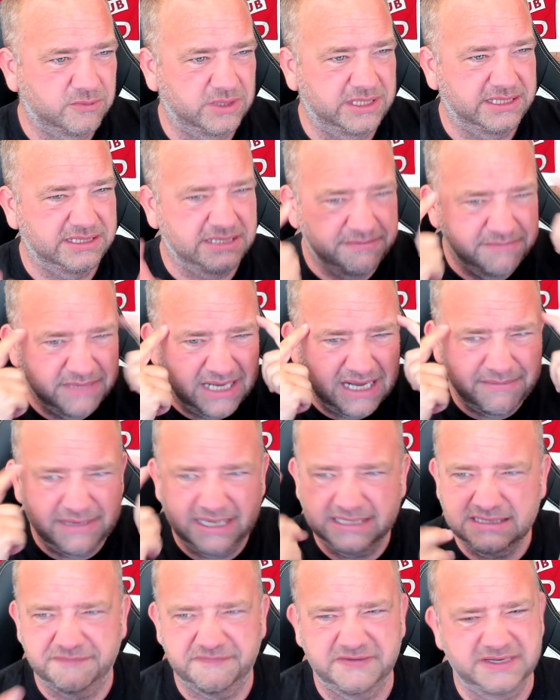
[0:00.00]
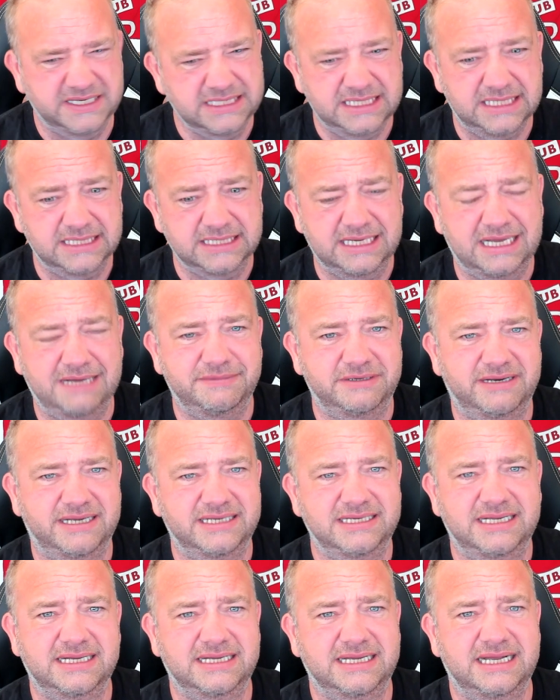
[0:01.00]
In my mind, I'm thinking that can't be
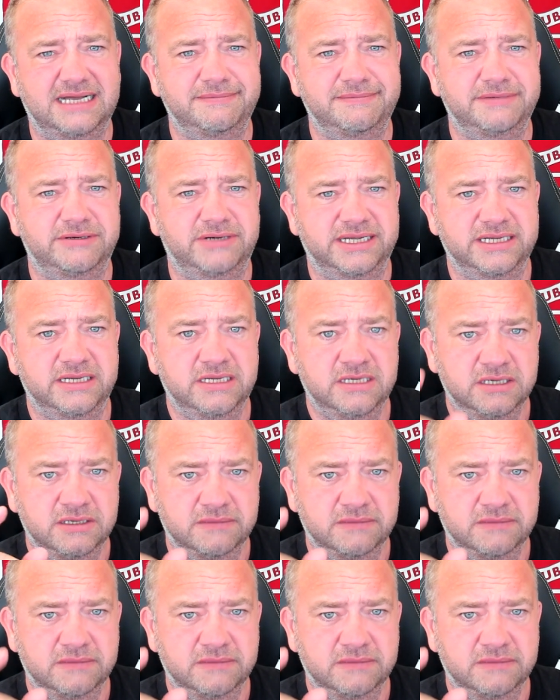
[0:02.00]
right.